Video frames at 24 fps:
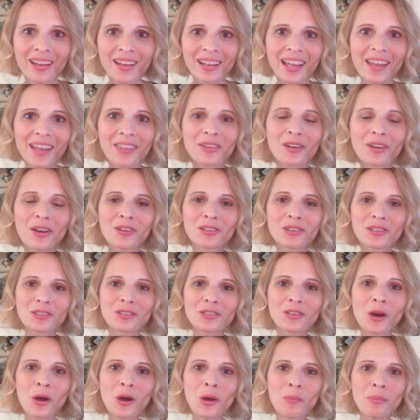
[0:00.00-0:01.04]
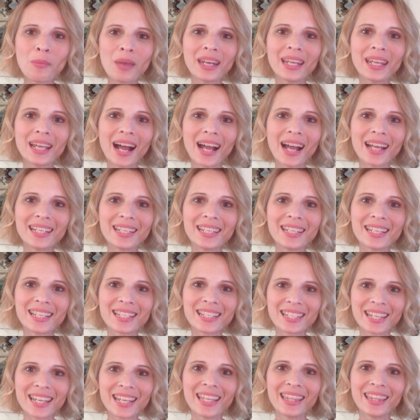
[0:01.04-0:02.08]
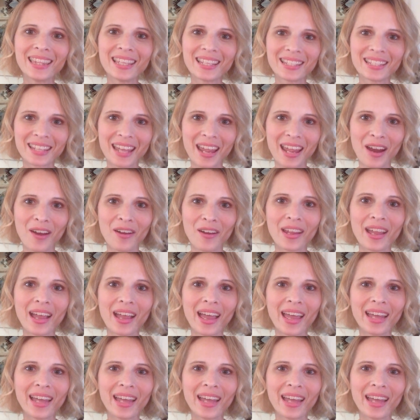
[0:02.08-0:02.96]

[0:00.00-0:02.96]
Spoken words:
Okay, there are so many ideas in this area,